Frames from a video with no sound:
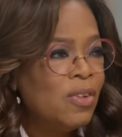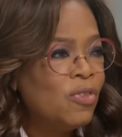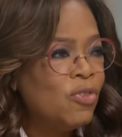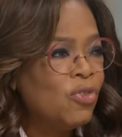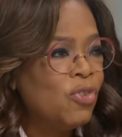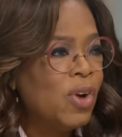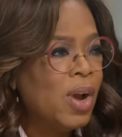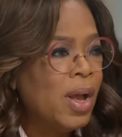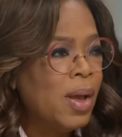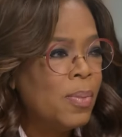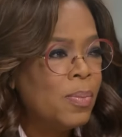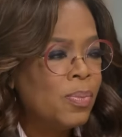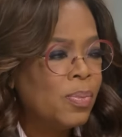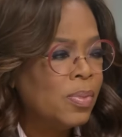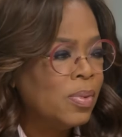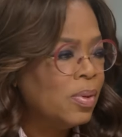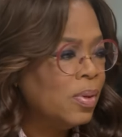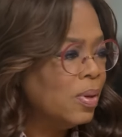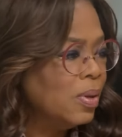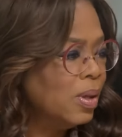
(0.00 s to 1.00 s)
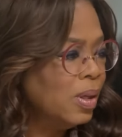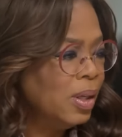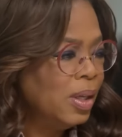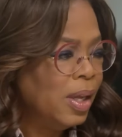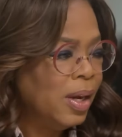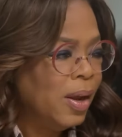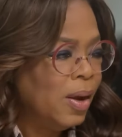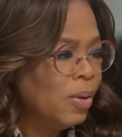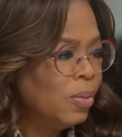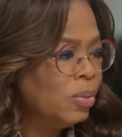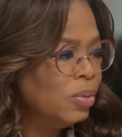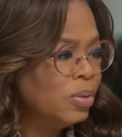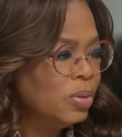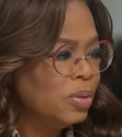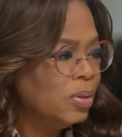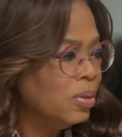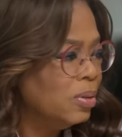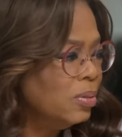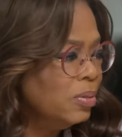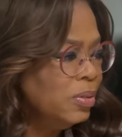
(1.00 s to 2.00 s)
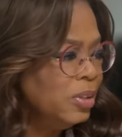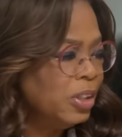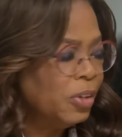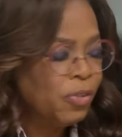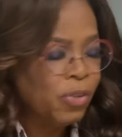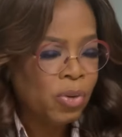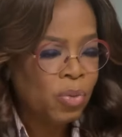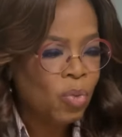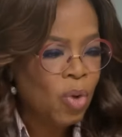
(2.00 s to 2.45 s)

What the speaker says: People that are all about exposing the Matrix.